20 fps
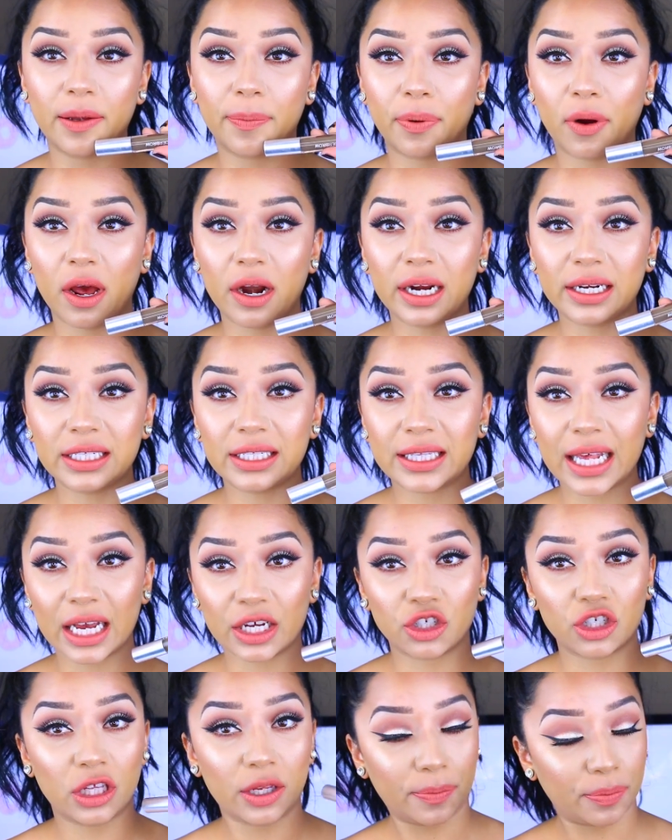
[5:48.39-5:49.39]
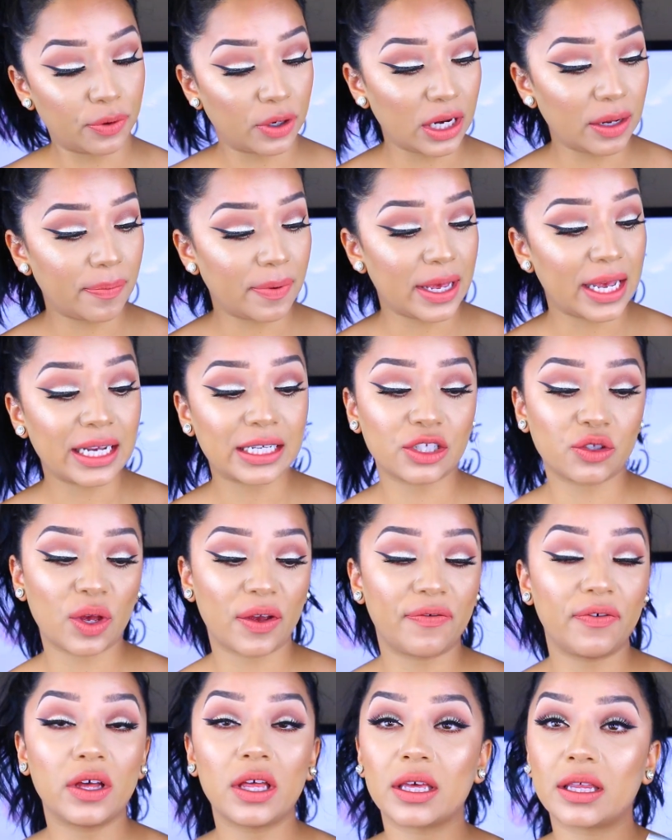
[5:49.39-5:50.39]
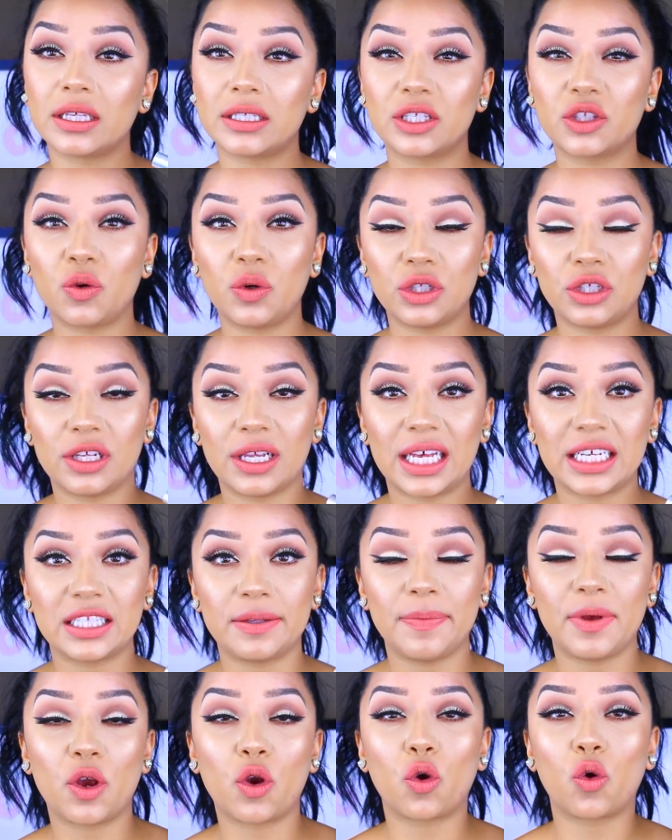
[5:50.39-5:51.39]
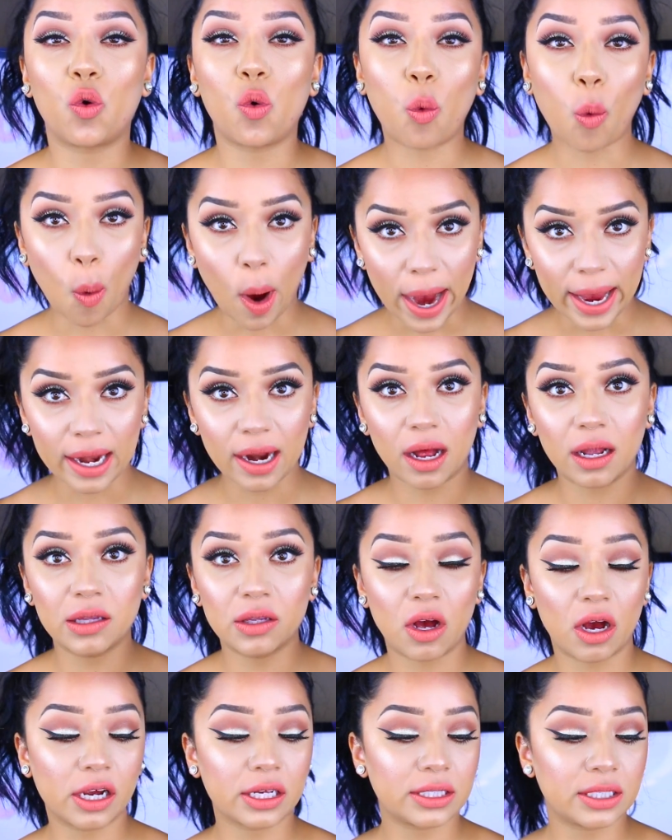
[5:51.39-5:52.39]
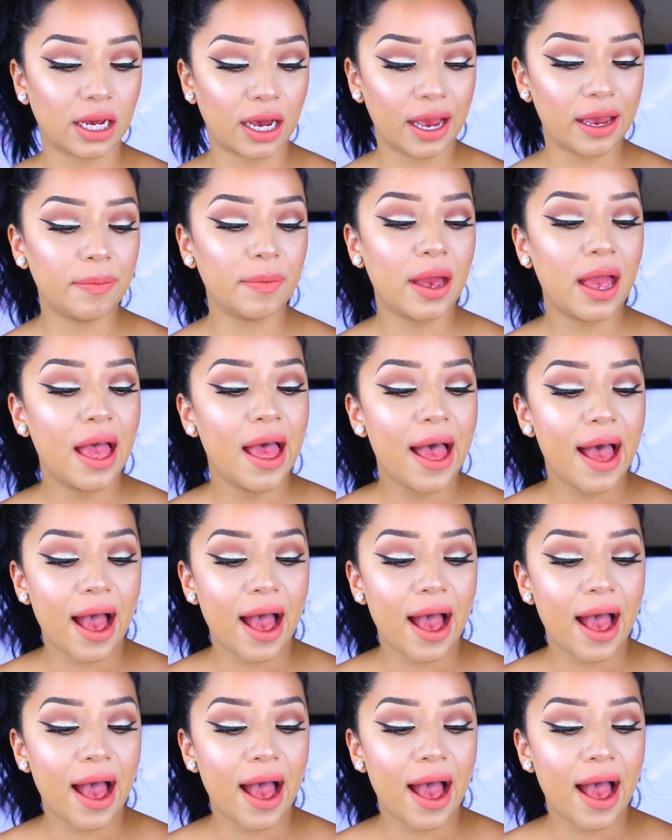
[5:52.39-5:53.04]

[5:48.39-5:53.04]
The product is actually pretty big, so I feel like this is going to last me quite a long time.